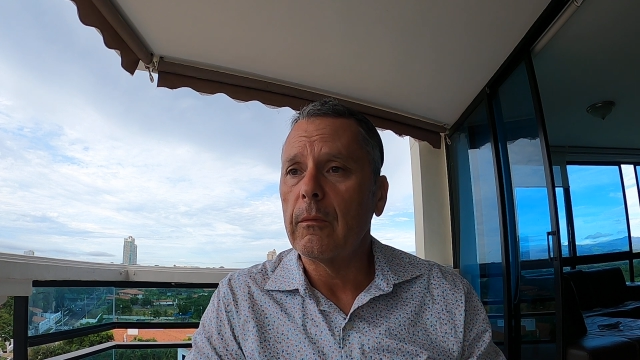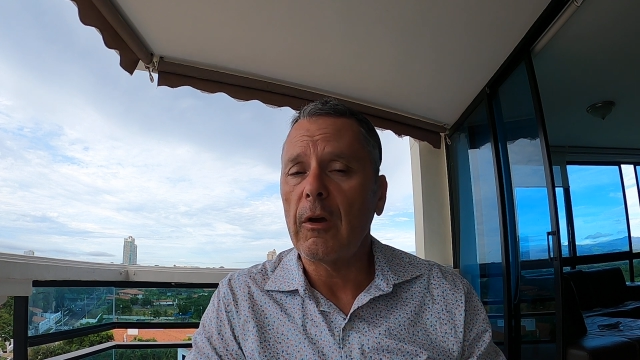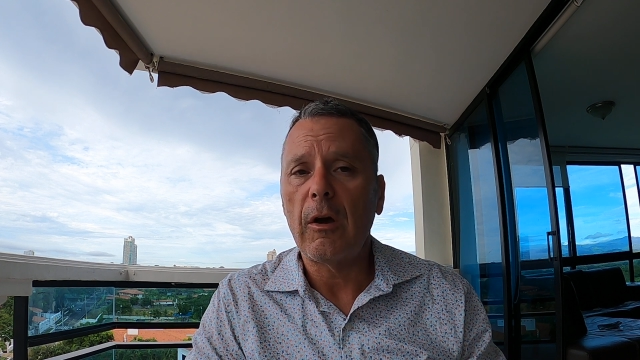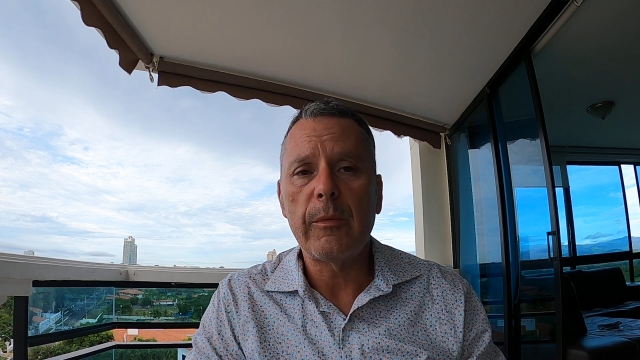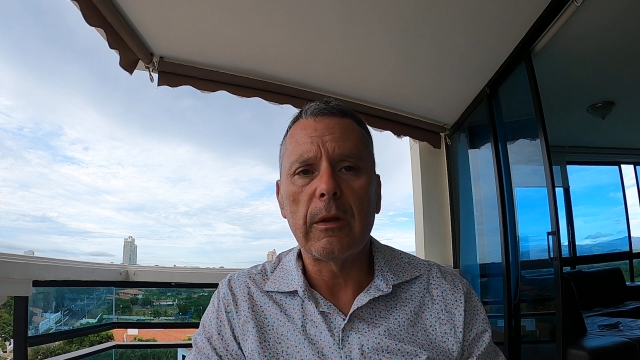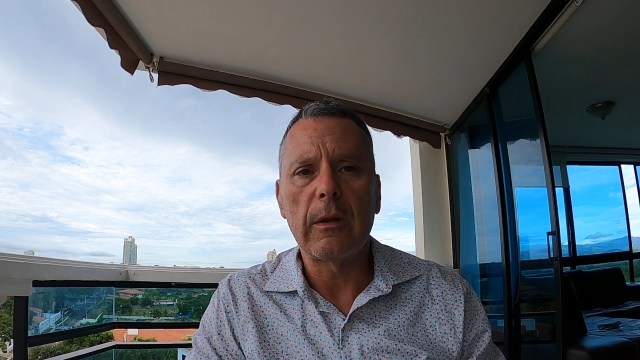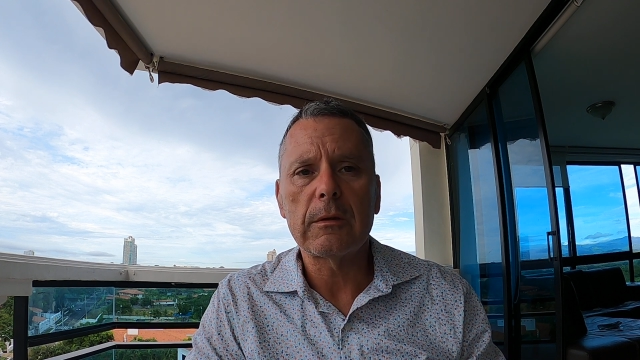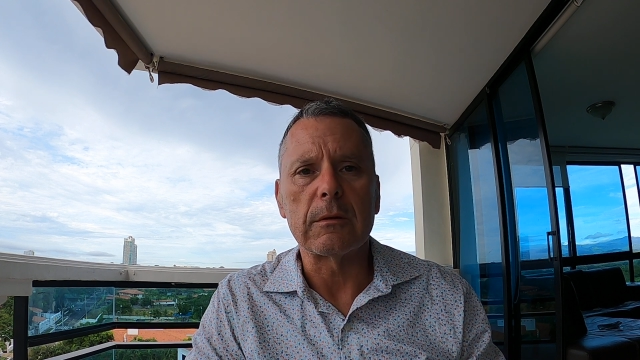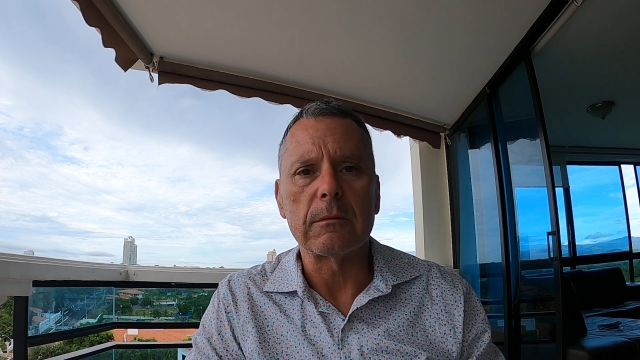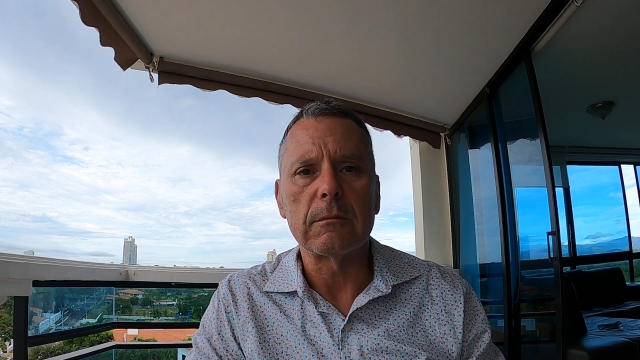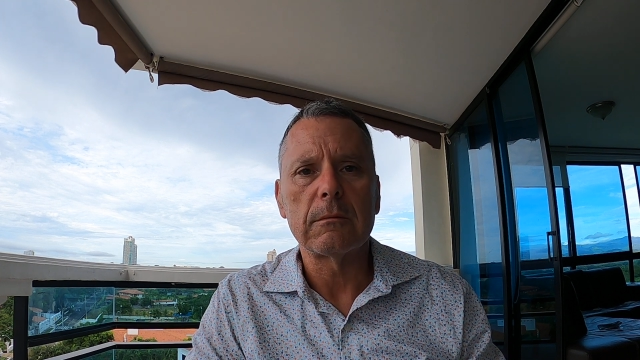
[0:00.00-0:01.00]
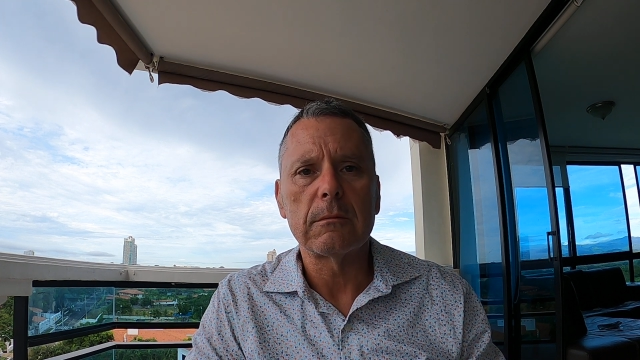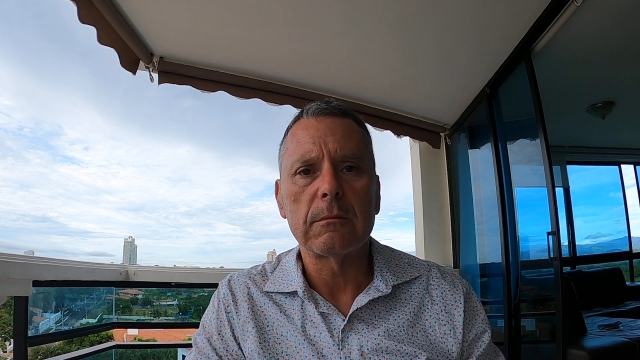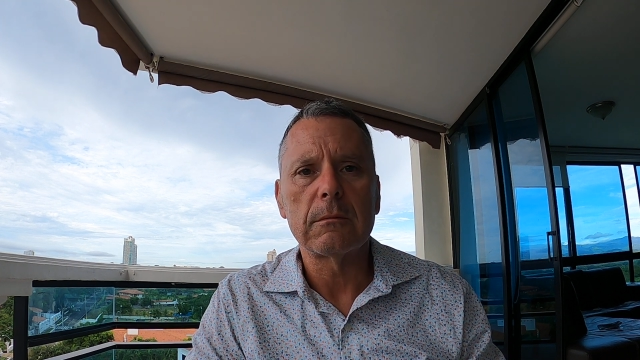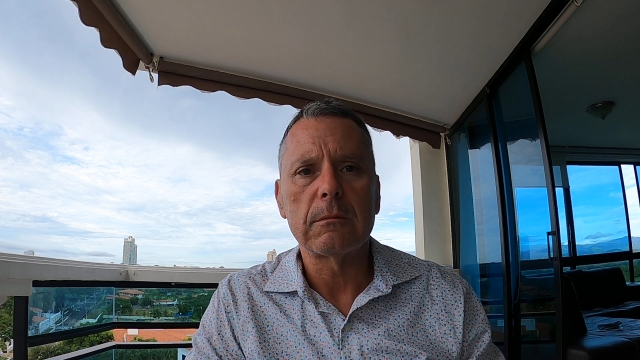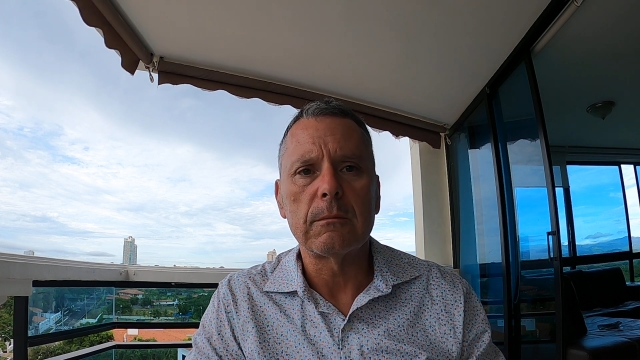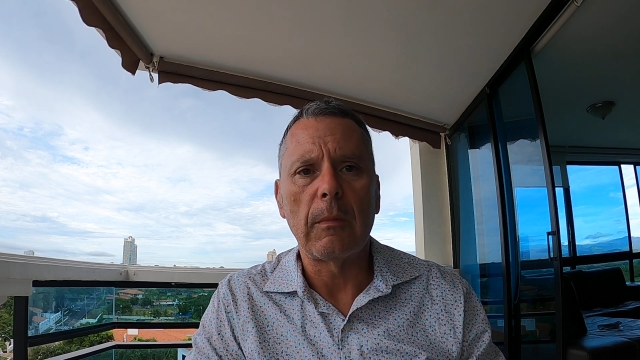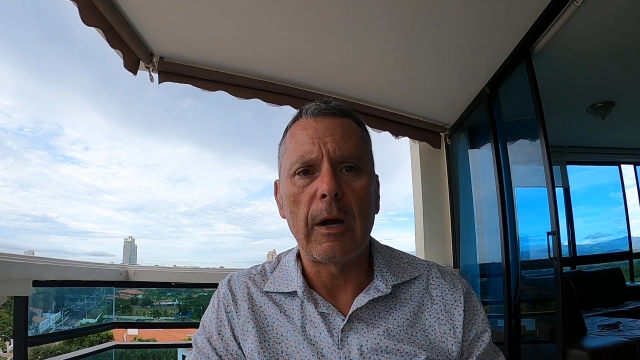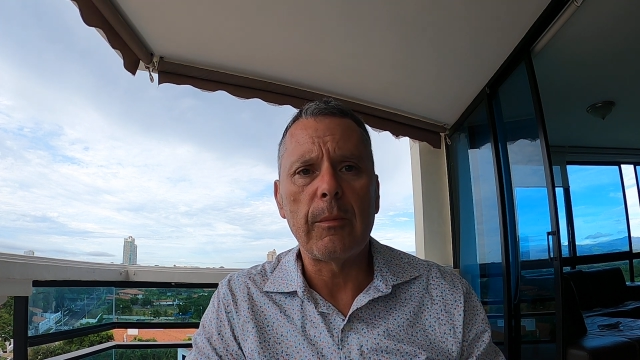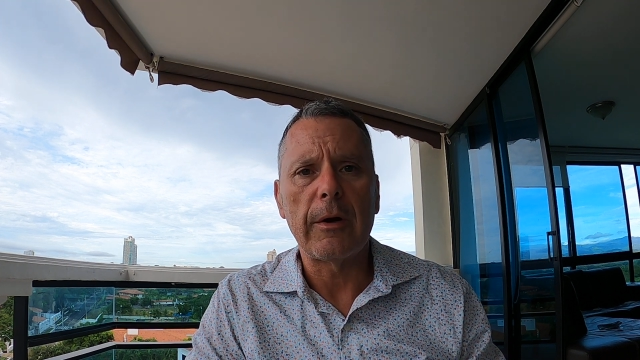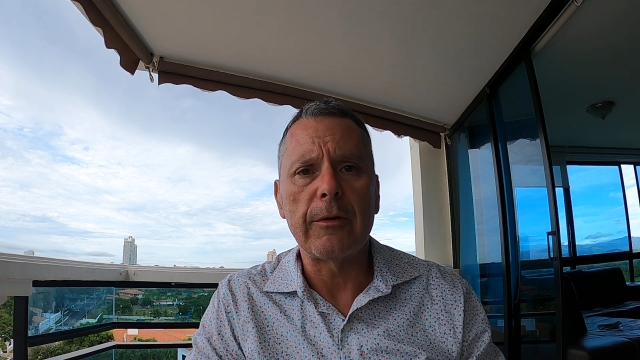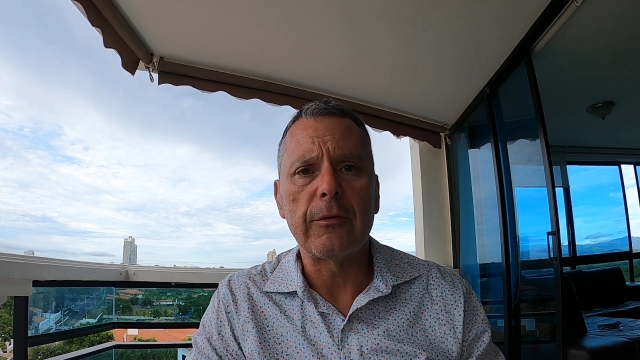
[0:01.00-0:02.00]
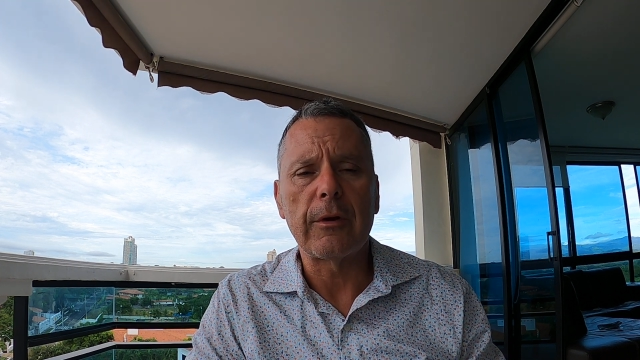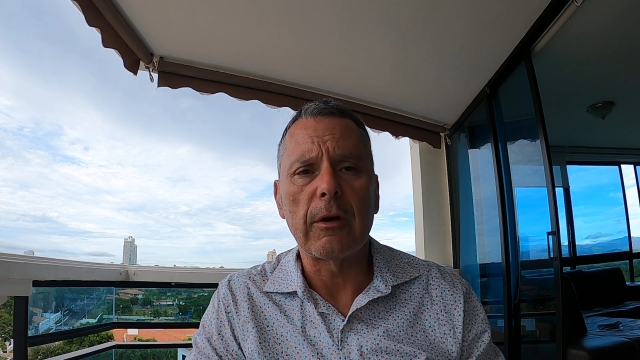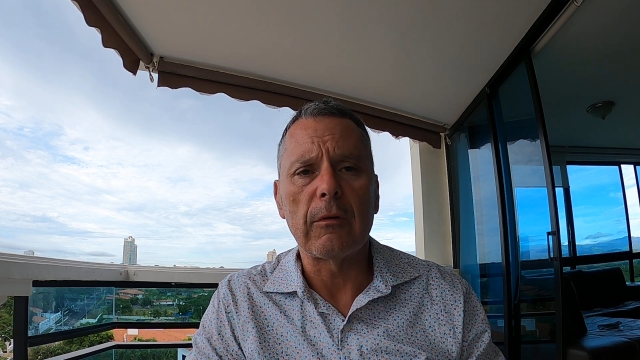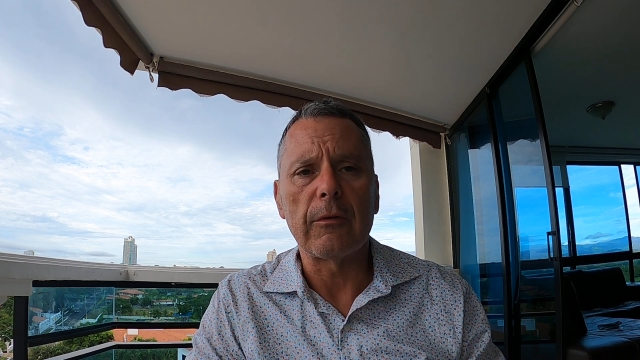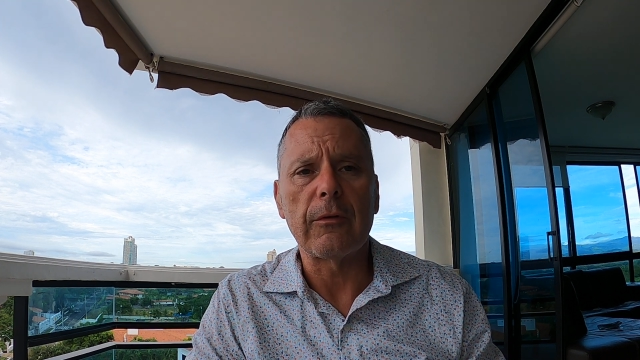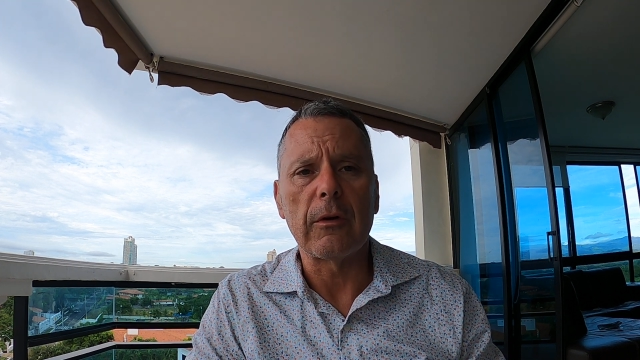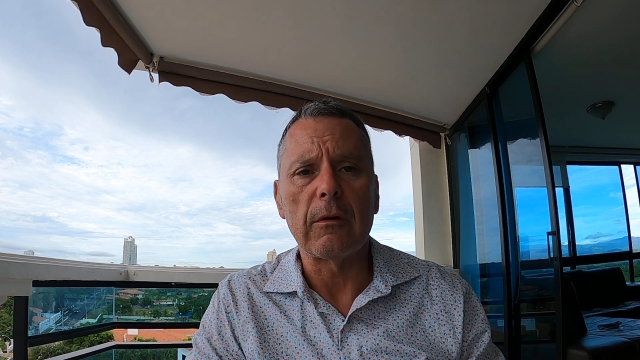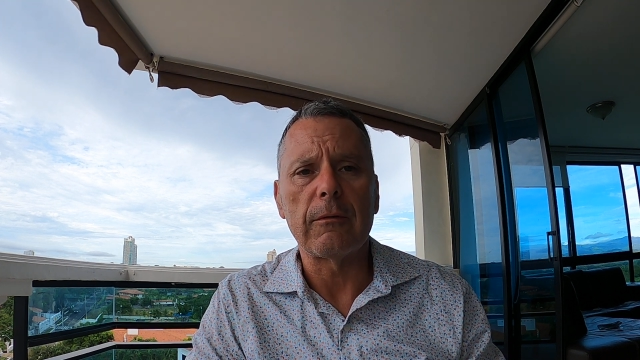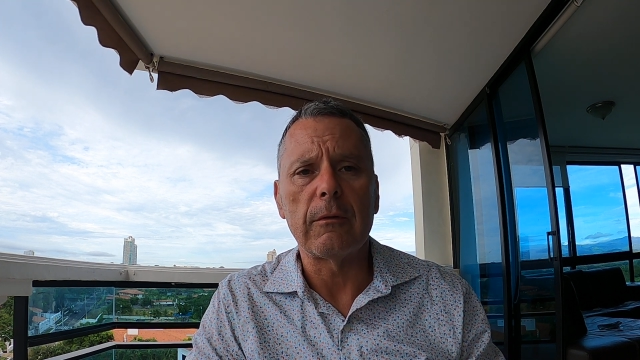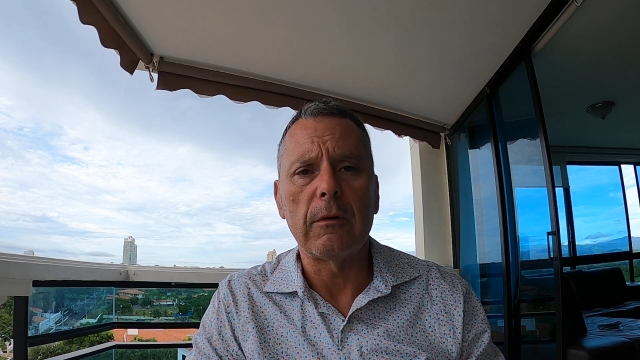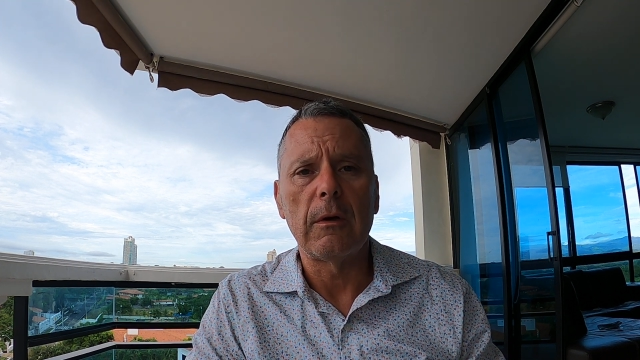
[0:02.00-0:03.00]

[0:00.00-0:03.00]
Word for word: taught me a lesson. MindBody took care of itself